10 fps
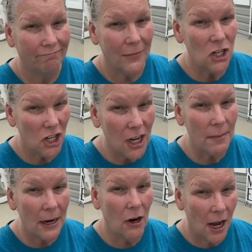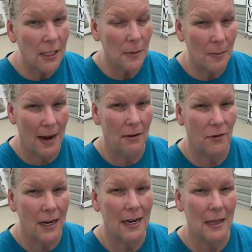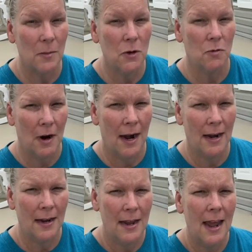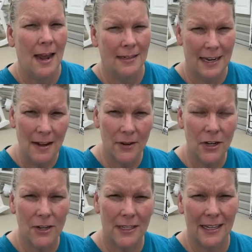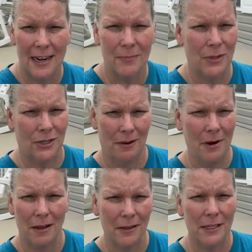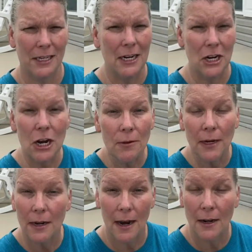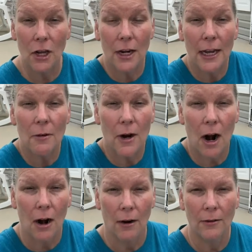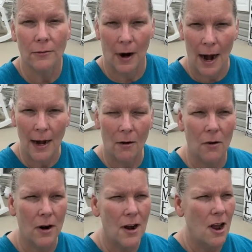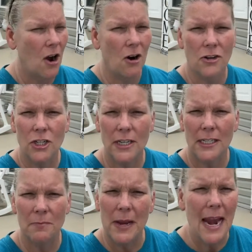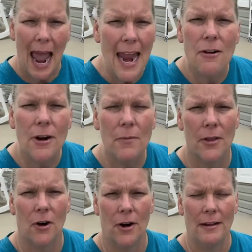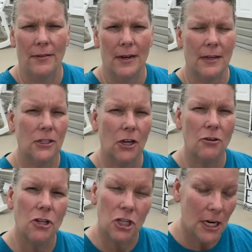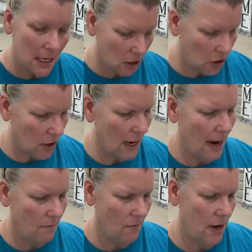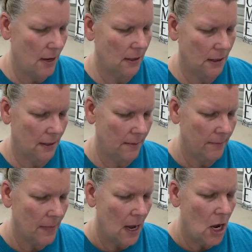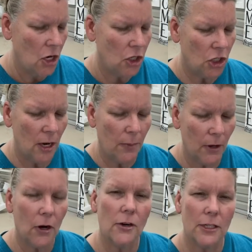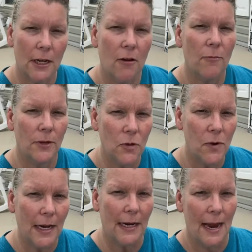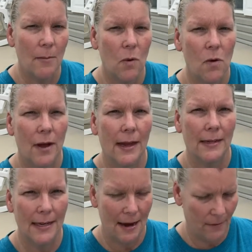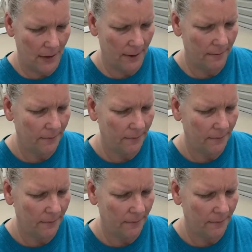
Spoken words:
she could have made her husband mad for getting in the middle, right? And David could have said, "I'm not listening to you," and could have killed her, right? Or just been angry with her even. And so she took a risk. She put herself between Nabal and David.